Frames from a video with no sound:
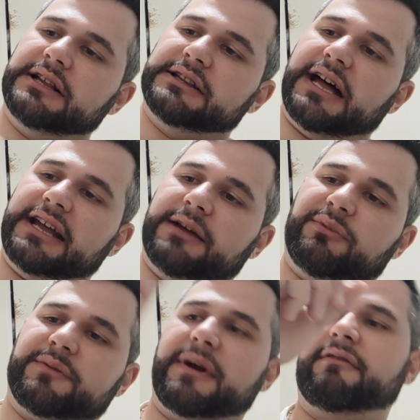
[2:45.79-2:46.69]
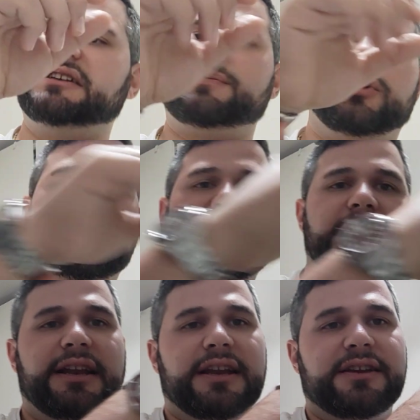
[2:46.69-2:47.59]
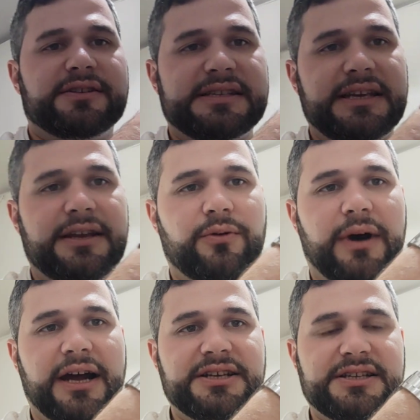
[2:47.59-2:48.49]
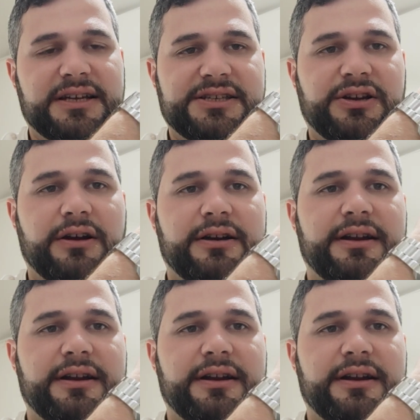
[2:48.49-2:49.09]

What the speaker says: lined up with my wrist, pull it, and then you'll see your watch is going to start